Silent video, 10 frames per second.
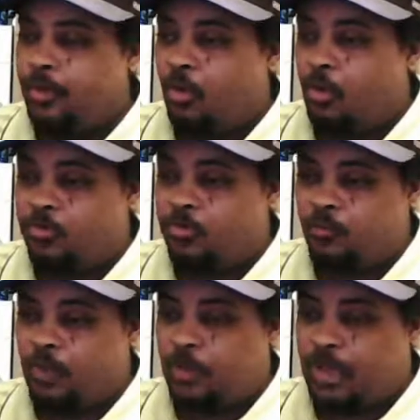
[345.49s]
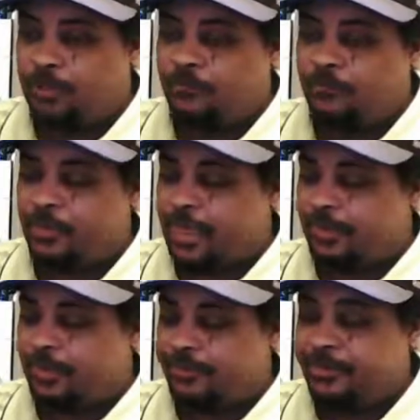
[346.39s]
almost $4 per
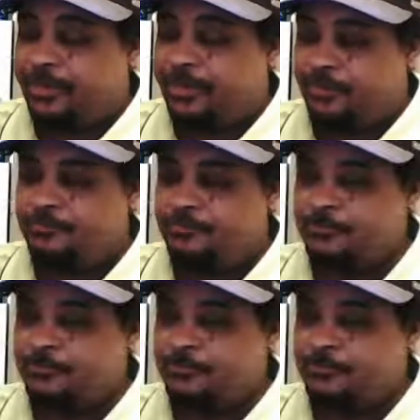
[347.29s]
gallon of diesel.